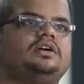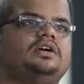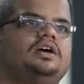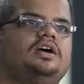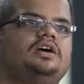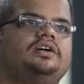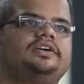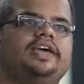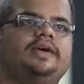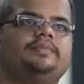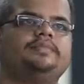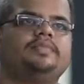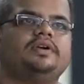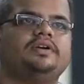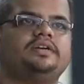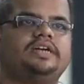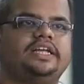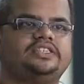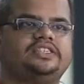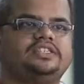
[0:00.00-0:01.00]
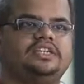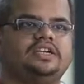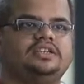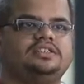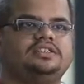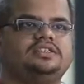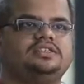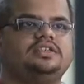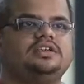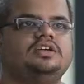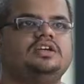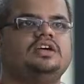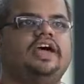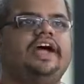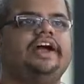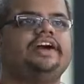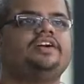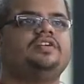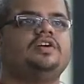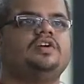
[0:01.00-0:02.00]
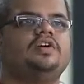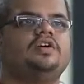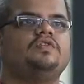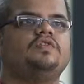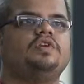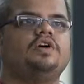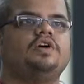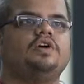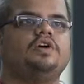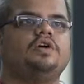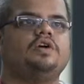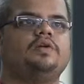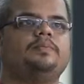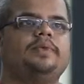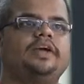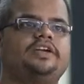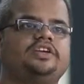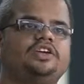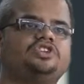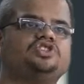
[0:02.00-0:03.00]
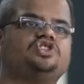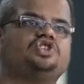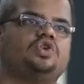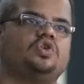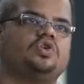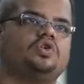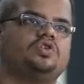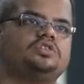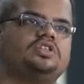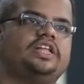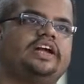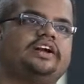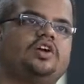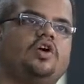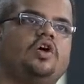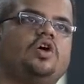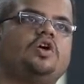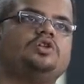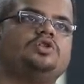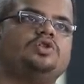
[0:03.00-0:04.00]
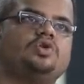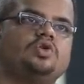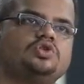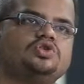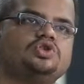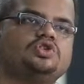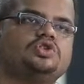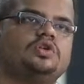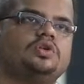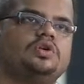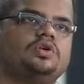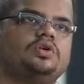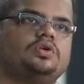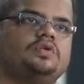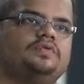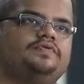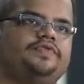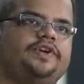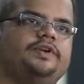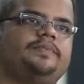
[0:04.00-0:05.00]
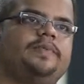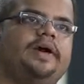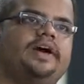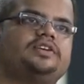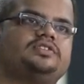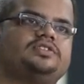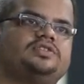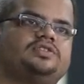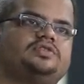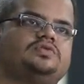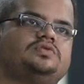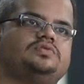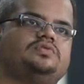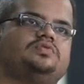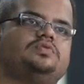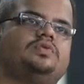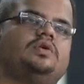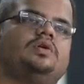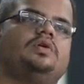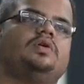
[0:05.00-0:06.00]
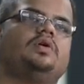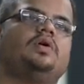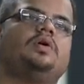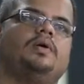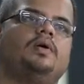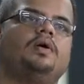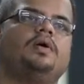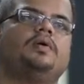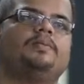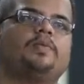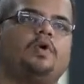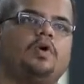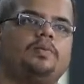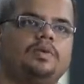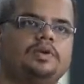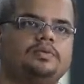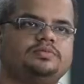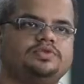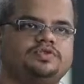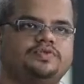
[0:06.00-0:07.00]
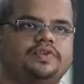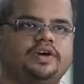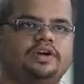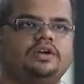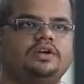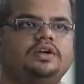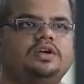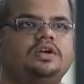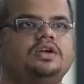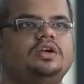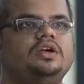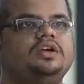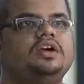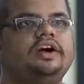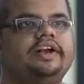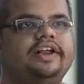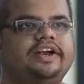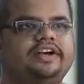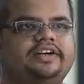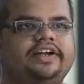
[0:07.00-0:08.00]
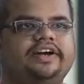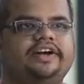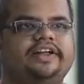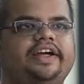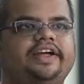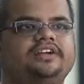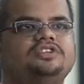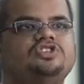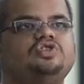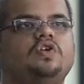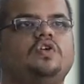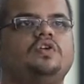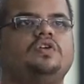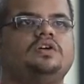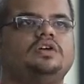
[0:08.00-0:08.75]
game testers and making sure that all those feedback problems were corrected and solved.